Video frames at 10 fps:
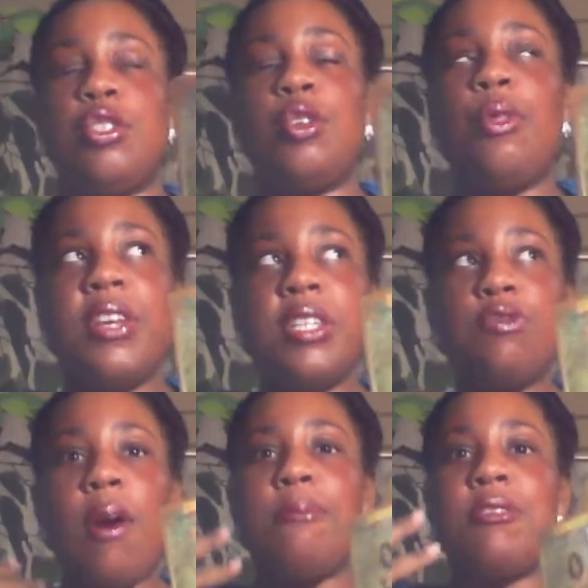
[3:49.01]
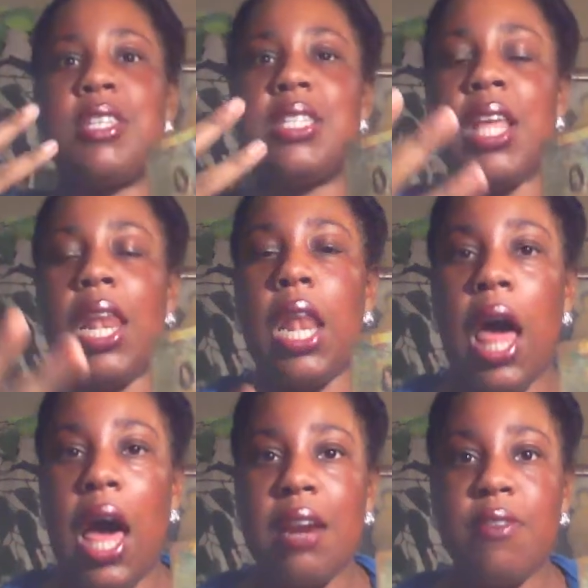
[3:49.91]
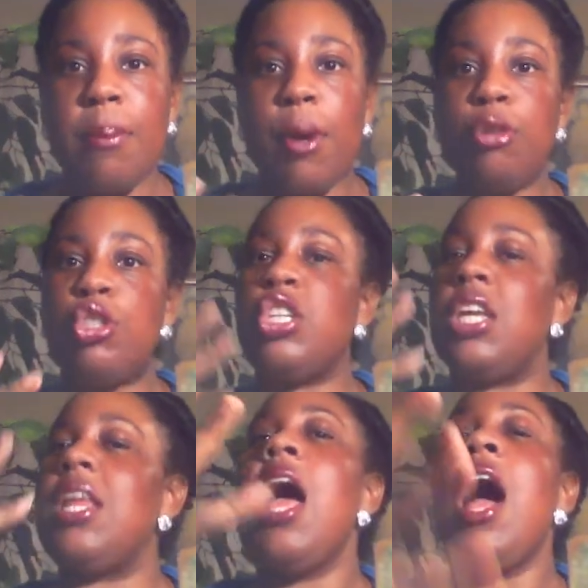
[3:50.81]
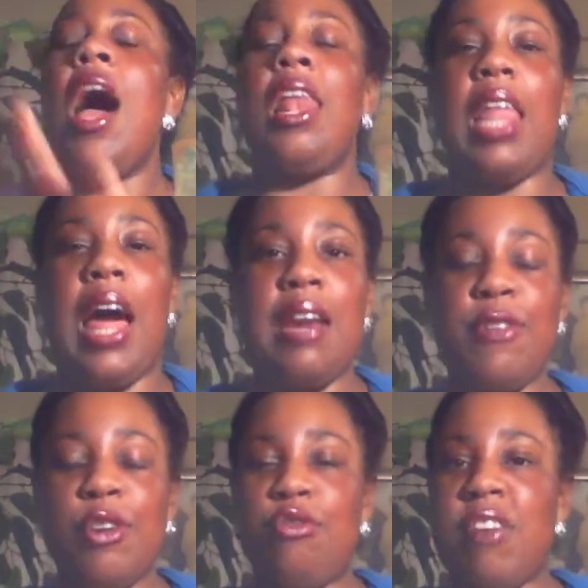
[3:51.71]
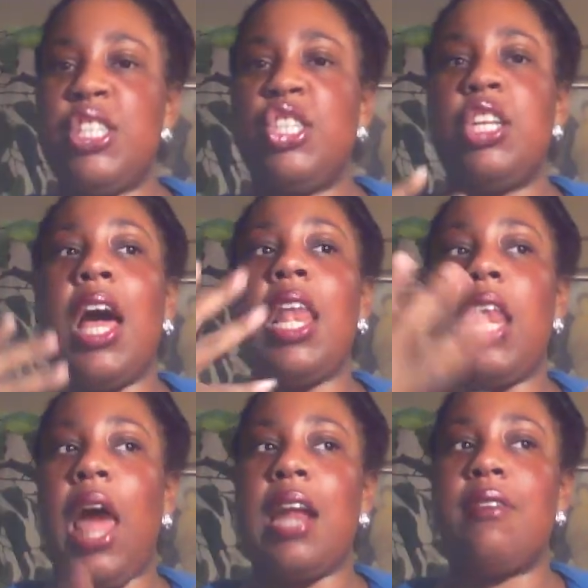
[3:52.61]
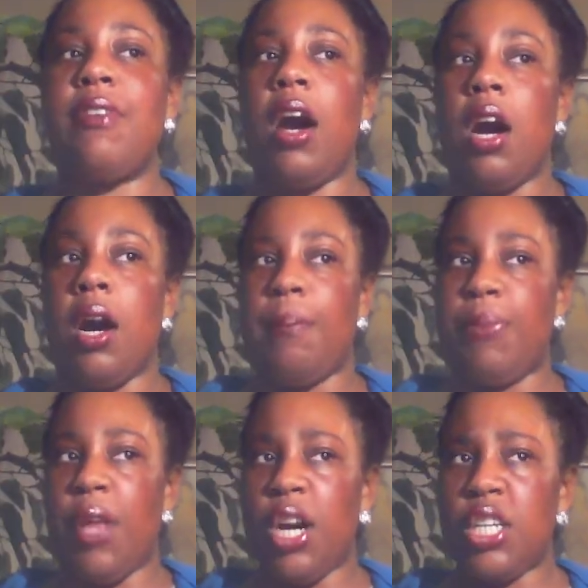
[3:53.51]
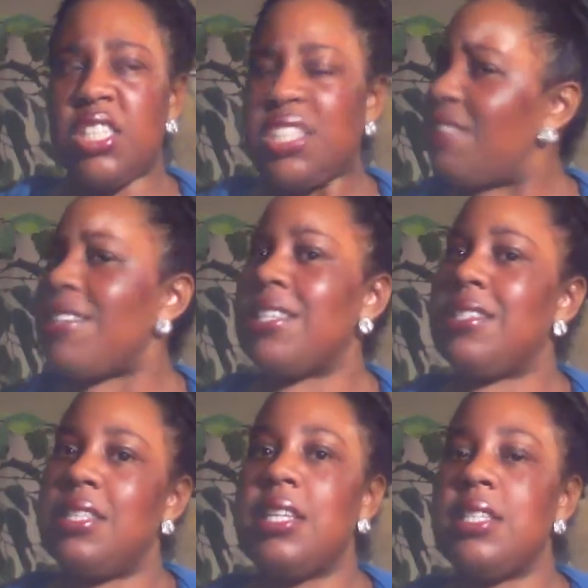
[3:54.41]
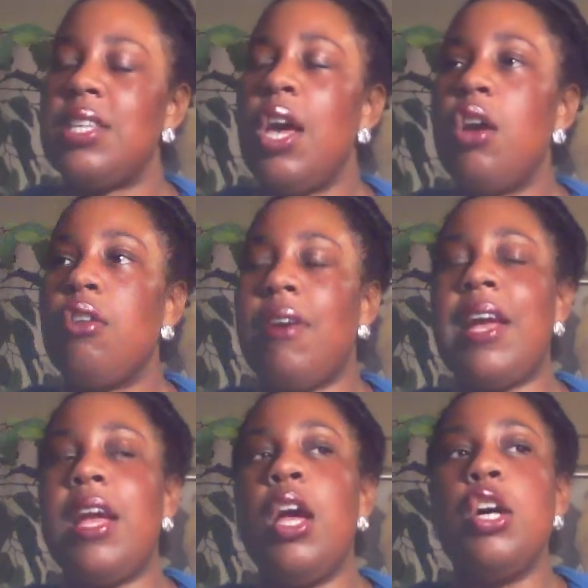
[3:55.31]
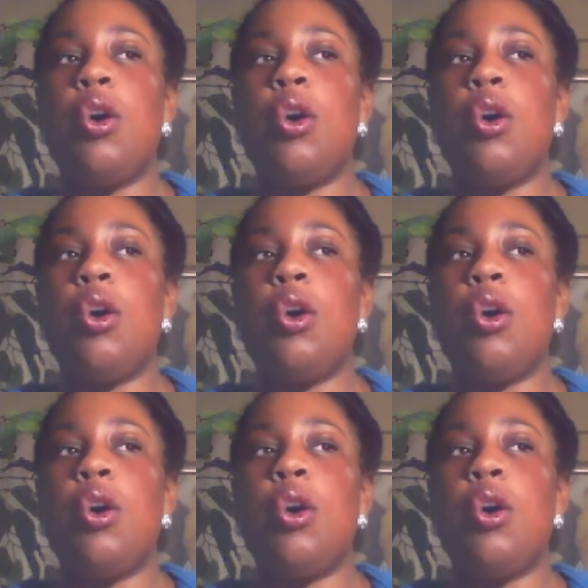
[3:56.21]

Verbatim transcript: So this represents a lot of emotion, a lot of aggression, a lot of um, seriousness, right?